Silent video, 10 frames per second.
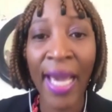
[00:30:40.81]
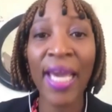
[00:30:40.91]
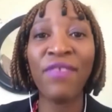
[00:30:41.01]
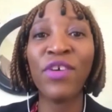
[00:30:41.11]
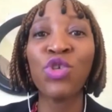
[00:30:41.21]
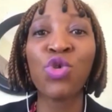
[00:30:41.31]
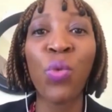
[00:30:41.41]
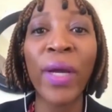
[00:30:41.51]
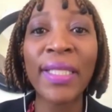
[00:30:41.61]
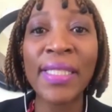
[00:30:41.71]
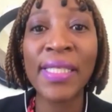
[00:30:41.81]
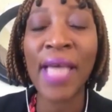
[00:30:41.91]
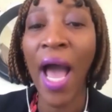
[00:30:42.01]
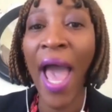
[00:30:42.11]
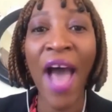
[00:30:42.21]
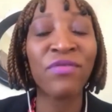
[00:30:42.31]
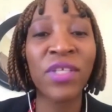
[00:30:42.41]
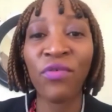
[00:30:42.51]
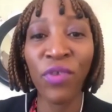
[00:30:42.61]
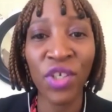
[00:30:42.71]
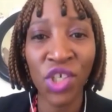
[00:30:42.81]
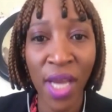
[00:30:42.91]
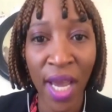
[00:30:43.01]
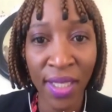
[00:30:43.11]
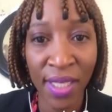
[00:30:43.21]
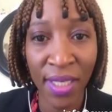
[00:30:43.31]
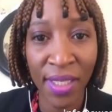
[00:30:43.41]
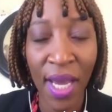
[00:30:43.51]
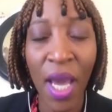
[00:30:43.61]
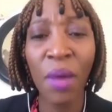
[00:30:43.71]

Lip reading: Even twins have differentiators.